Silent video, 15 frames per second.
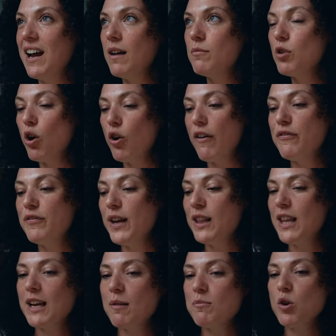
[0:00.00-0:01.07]
I'm not I feel
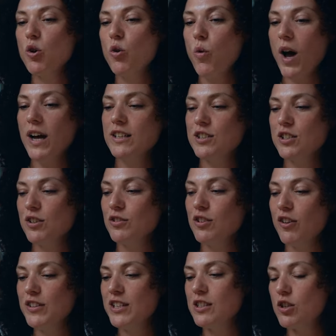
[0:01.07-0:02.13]
like I'm not quite done
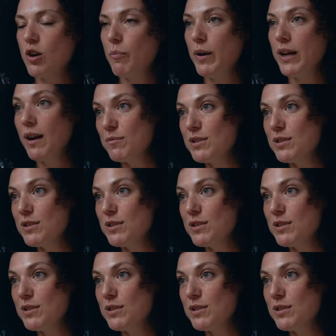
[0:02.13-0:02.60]
on this topic.